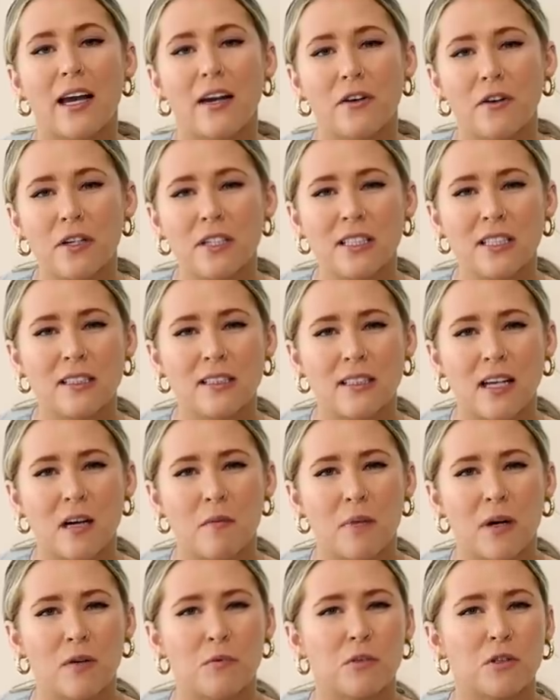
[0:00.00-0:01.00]
I noticed that
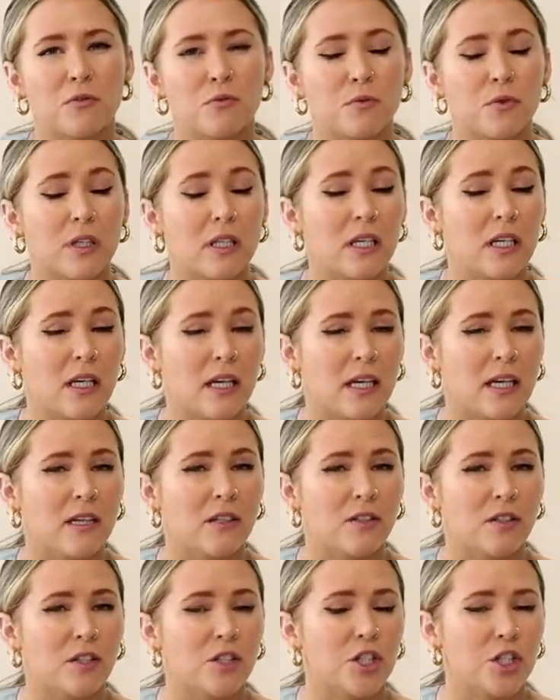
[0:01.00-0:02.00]
Cinnabun was really
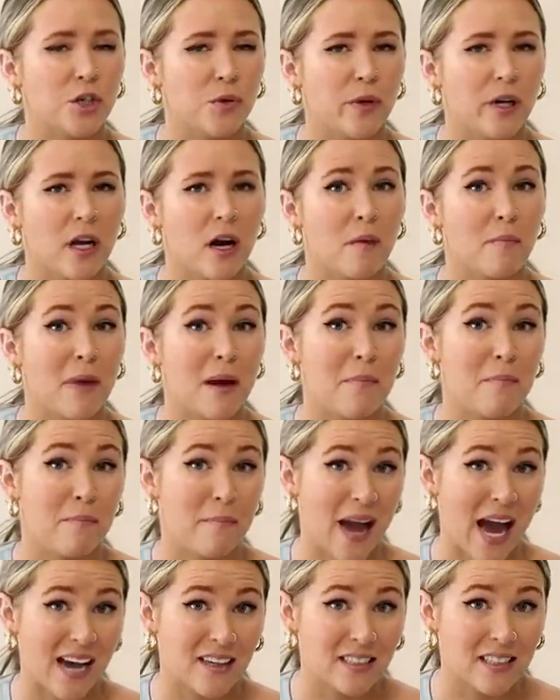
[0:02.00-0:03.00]
into chewing on my
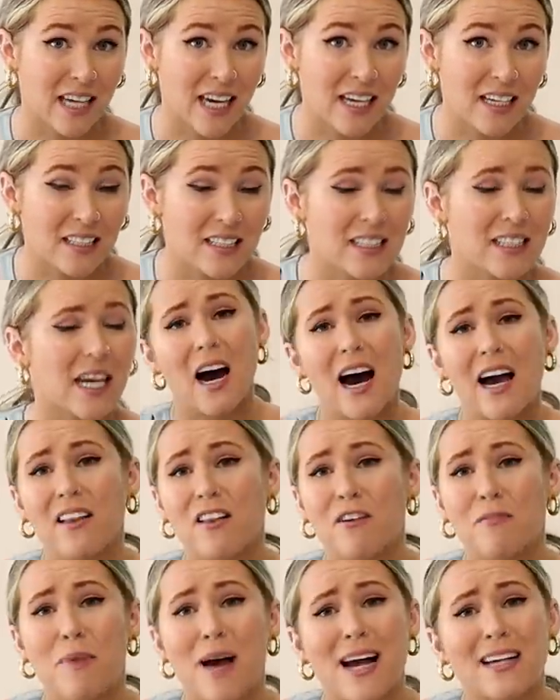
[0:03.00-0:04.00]
baskets. I
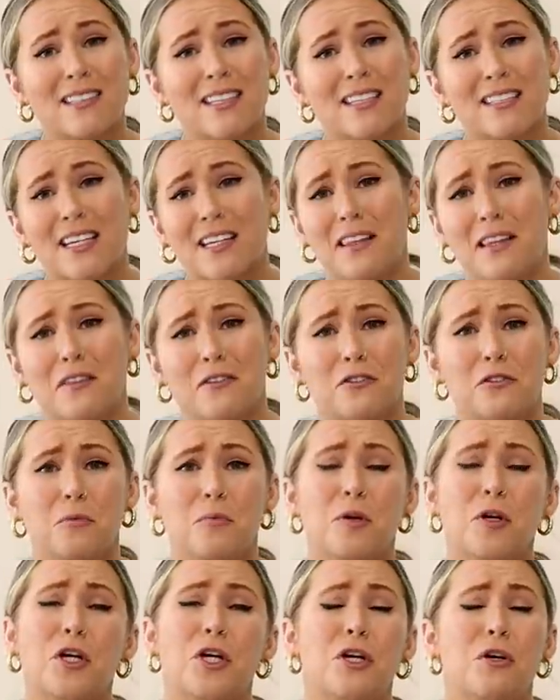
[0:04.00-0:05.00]
love baskets. I think they're
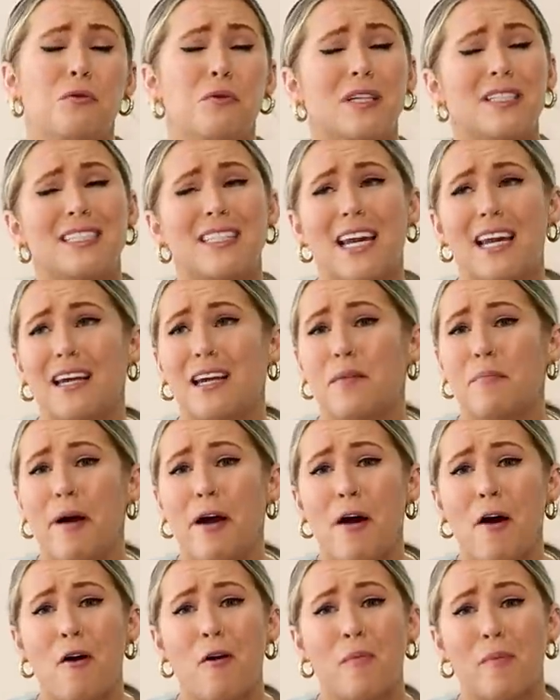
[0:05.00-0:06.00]
super cute and aesthetic in
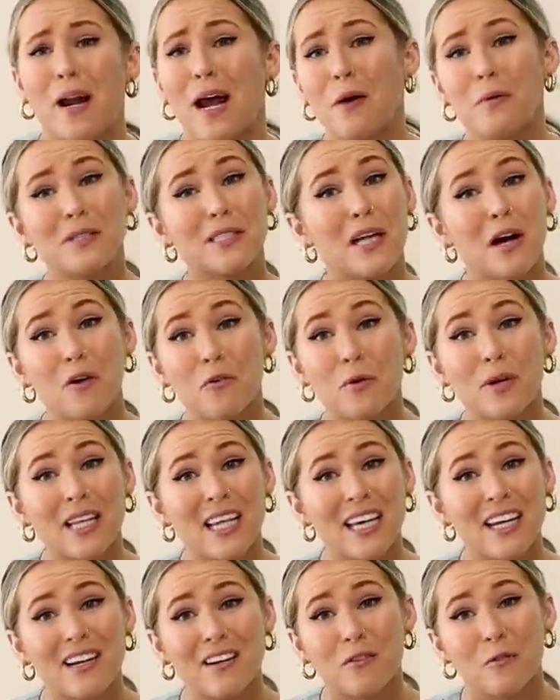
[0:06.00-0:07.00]
my home, and I was not
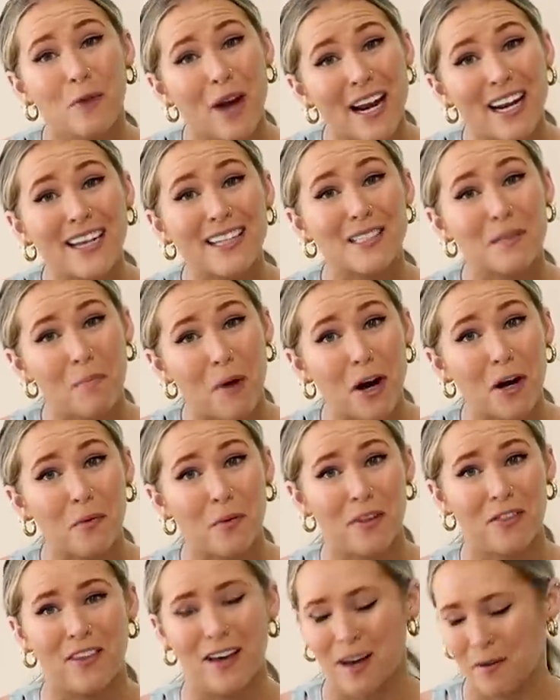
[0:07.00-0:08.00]
really ready to part
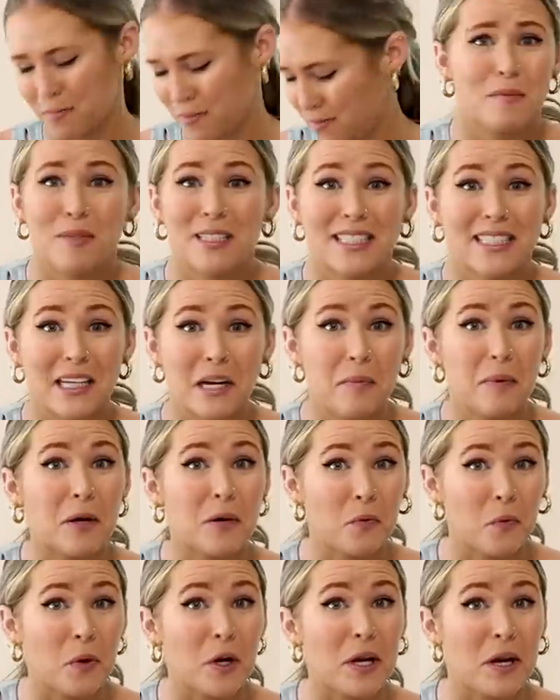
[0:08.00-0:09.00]
with them, but
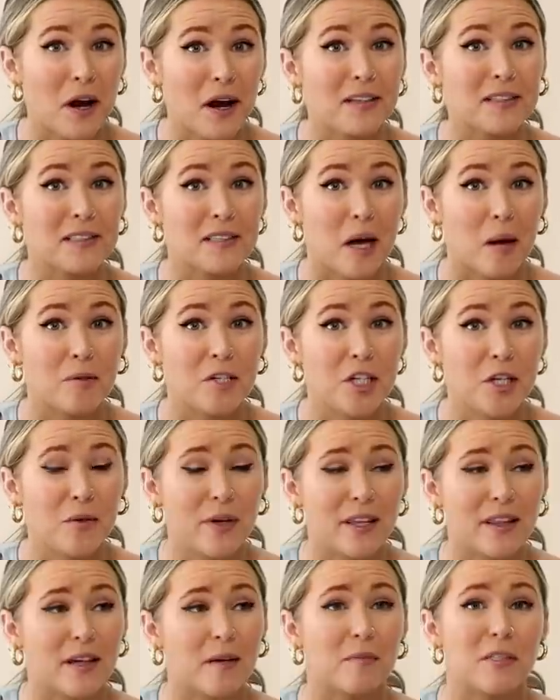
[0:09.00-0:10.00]
Cinnabun would not stop
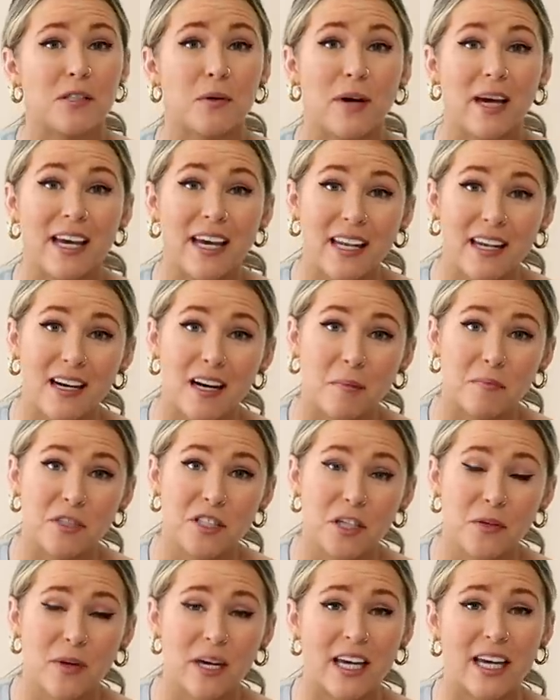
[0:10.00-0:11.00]
chewing them. So what I ended up
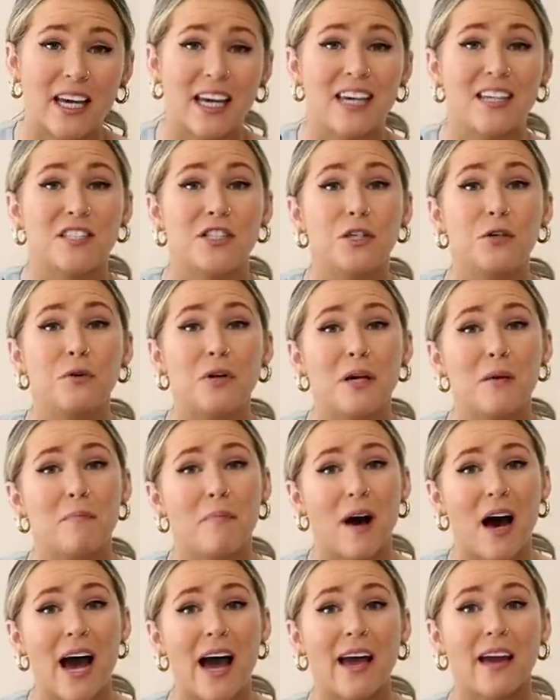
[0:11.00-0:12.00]
doing is you can
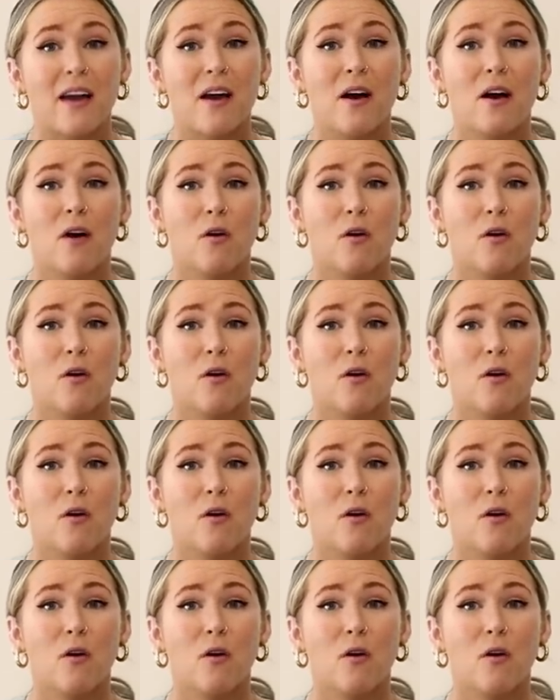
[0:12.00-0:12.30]
buy